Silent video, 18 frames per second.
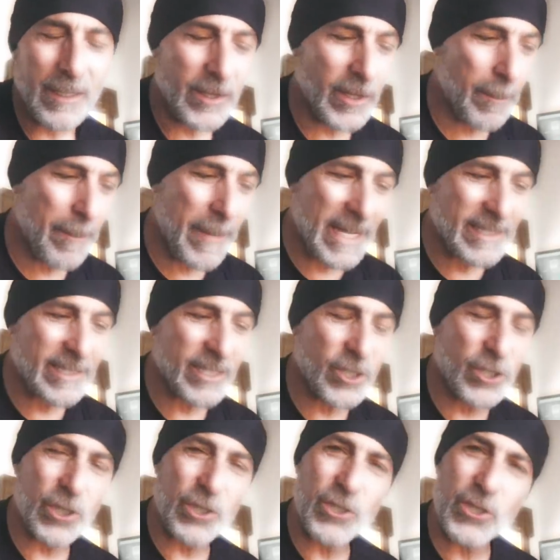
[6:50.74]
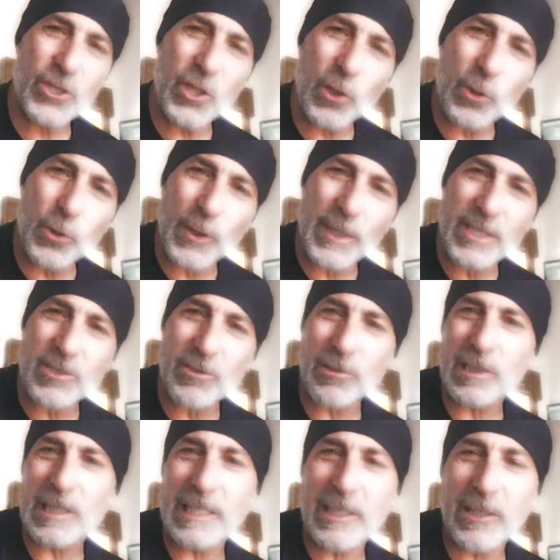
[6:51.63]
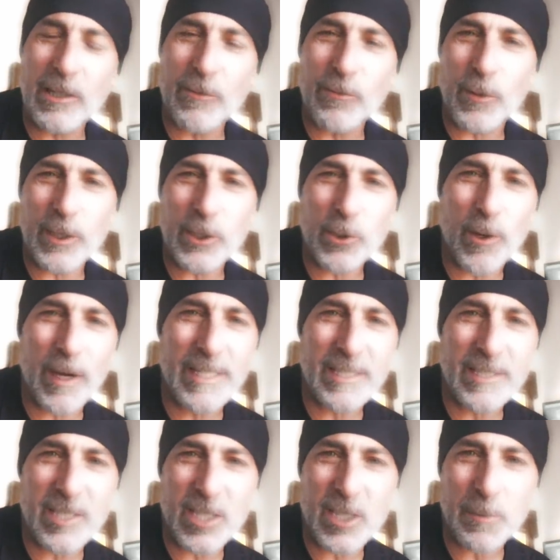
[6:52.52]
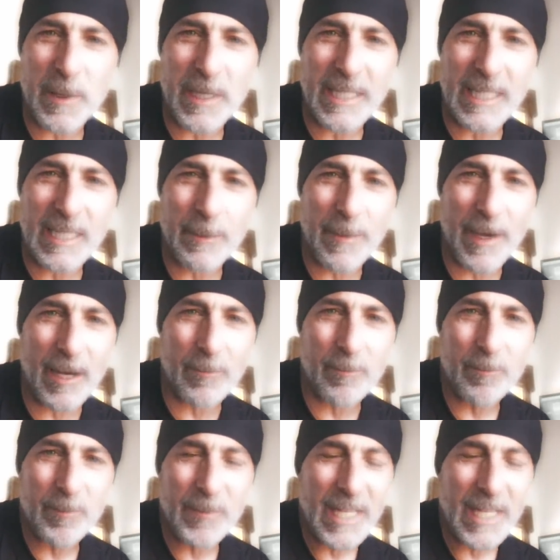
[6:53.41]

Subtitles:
The message is so crystal clear of what Christ is speaking about.